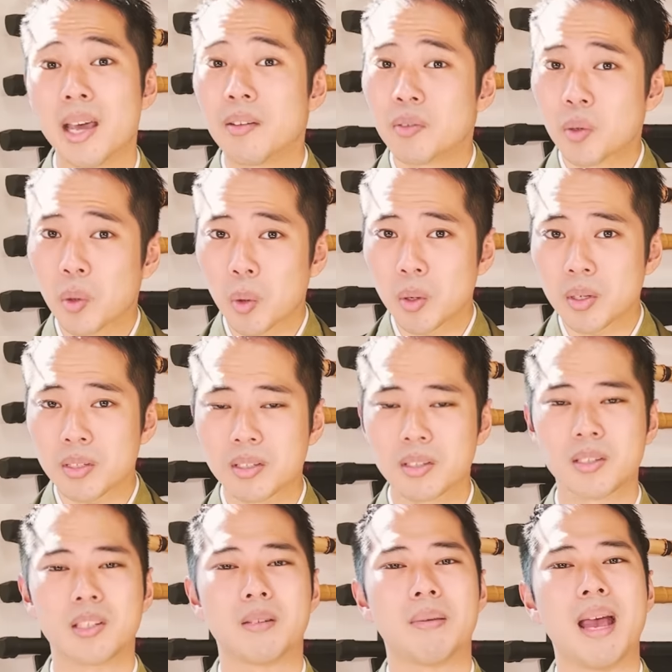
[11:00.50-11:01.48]
and of course,
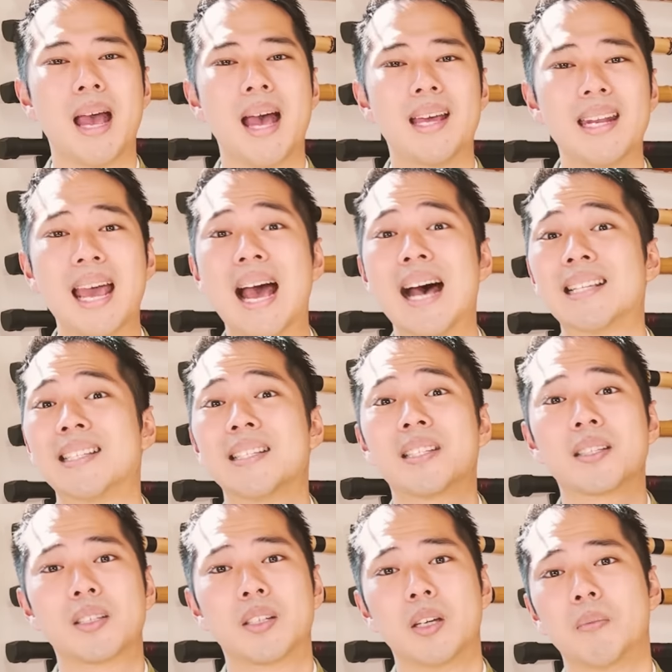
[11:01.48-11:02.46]
Japan has
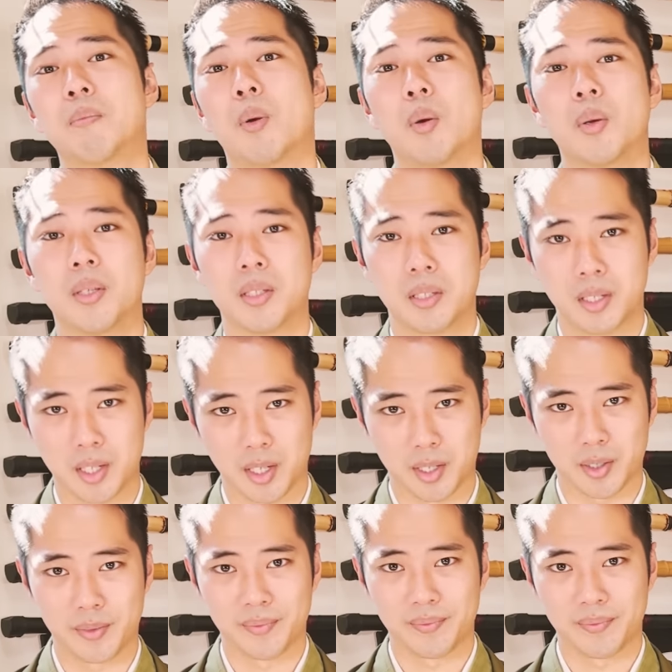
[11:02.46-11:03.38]
its good points too.